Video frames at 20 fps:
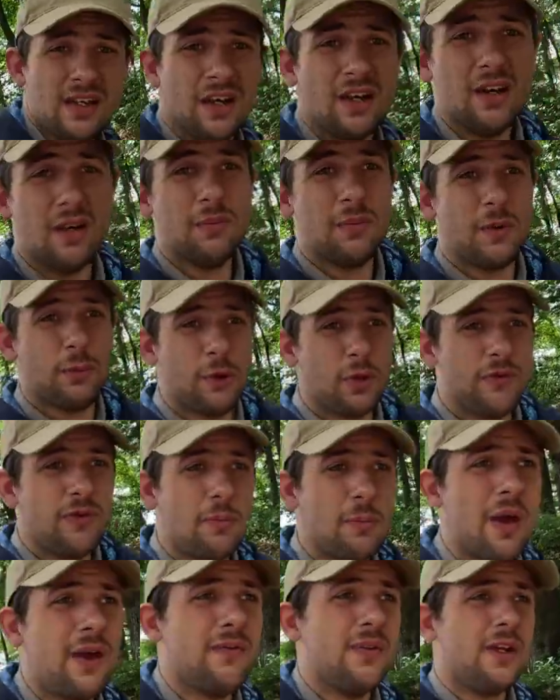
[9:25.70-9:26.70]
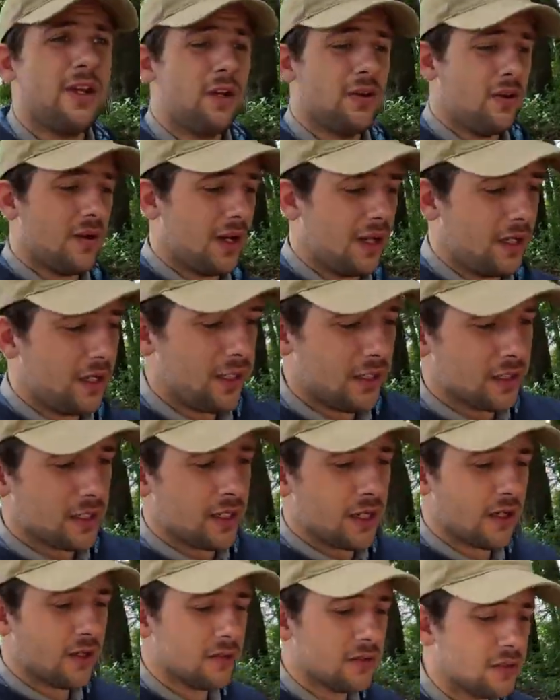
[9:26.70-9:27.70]
improving my video editing
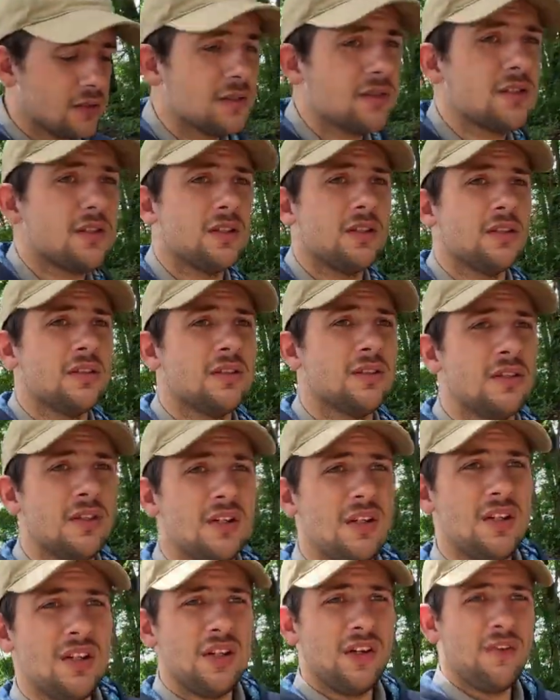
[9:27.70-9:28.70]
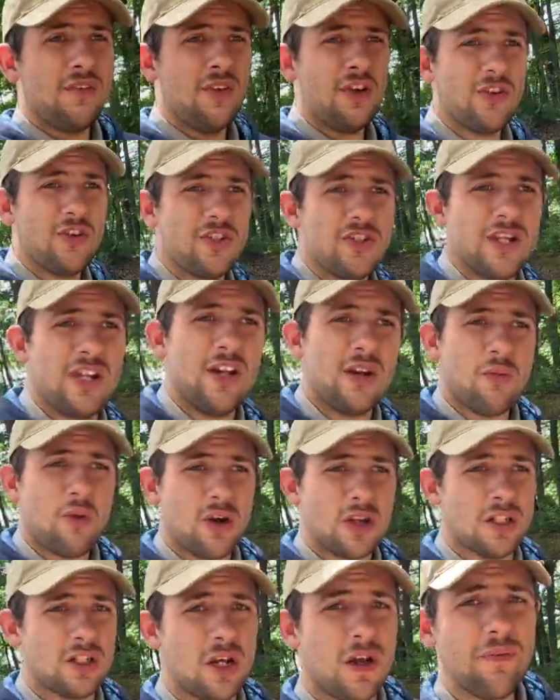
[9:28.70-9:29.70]
skills. So if you're interested in
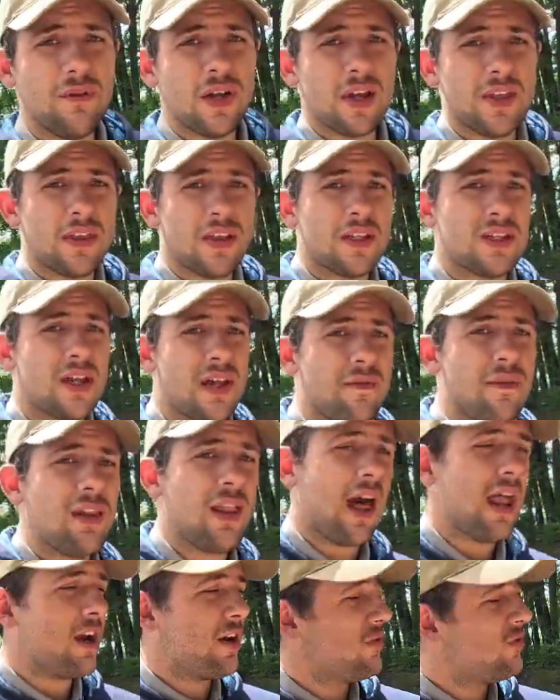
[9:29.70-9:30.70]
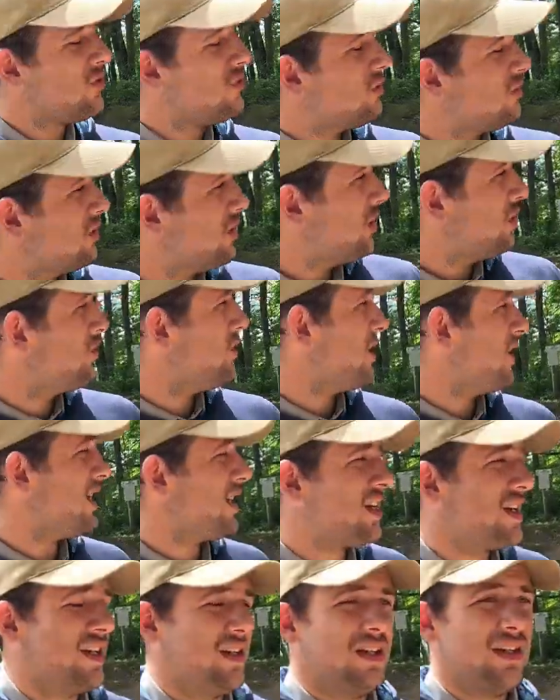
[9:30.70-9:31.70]
more stuff like this, I have a lot of new
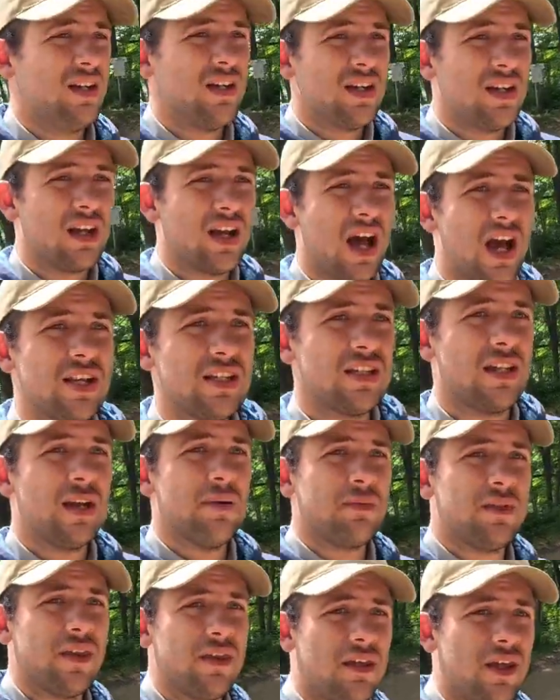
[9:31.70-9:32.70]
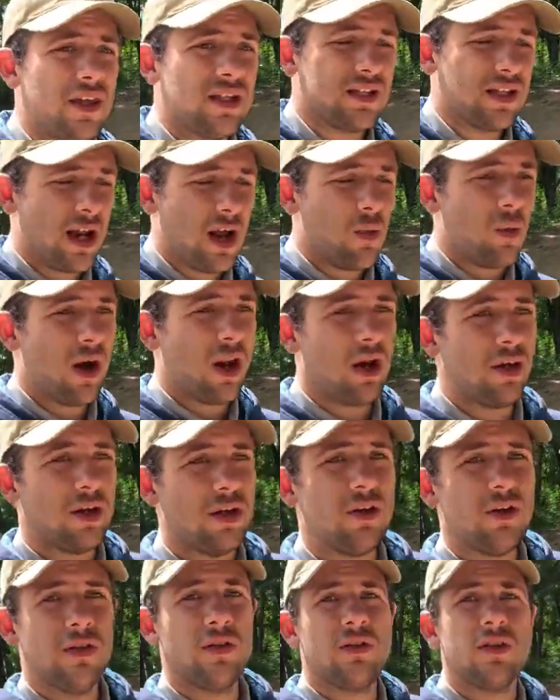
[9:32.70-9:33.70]
unique concepts and things that I want to
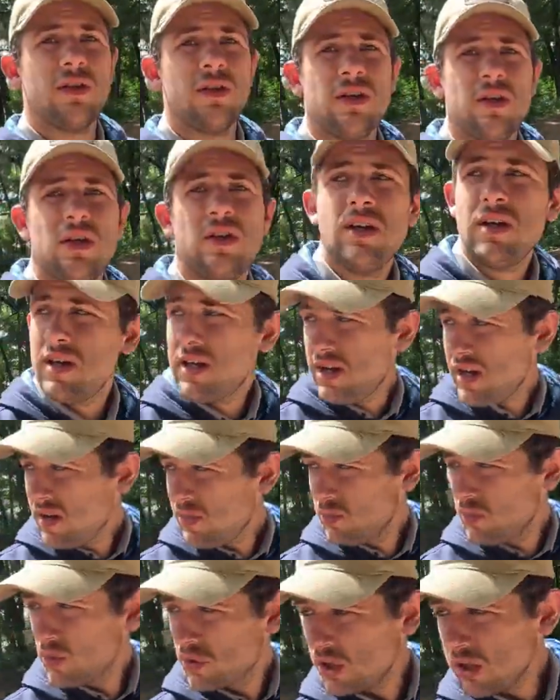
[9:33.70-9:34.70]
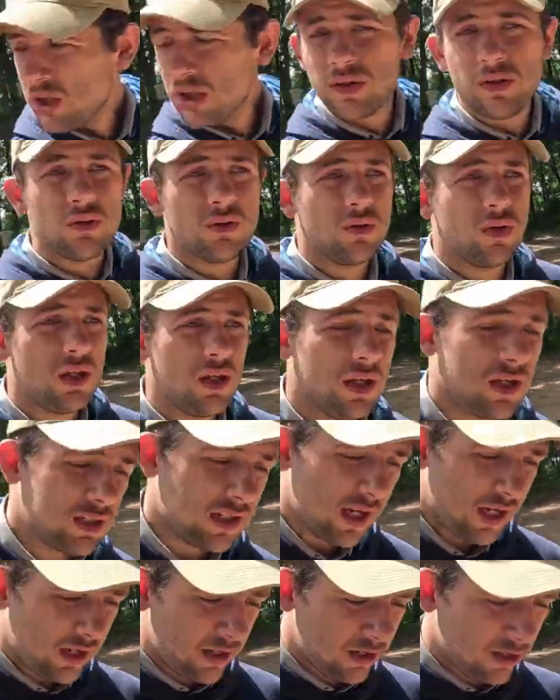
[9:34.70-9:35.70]
do. And I'm really, really
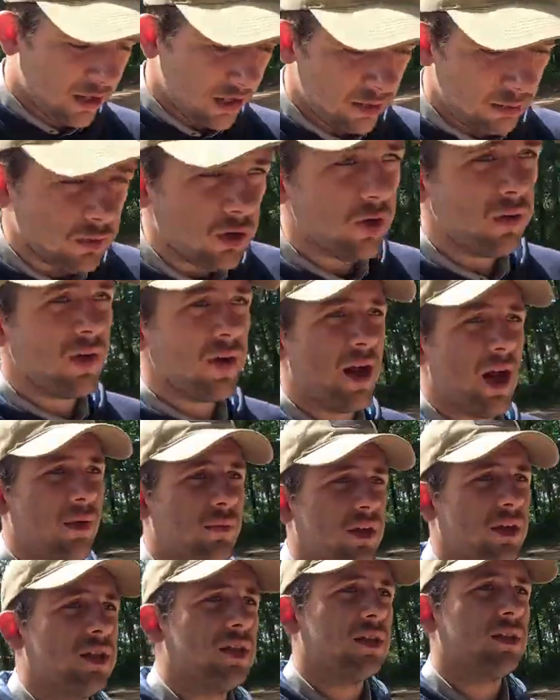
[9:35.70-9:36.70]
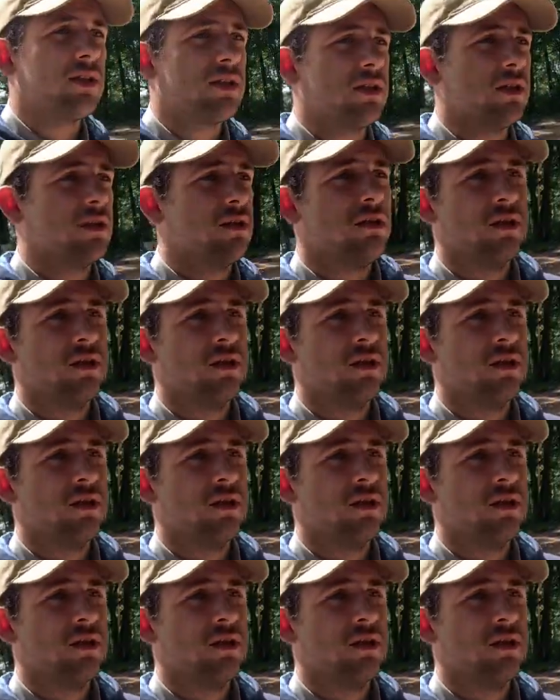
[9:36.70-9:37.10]
excited to keep moving on with this. So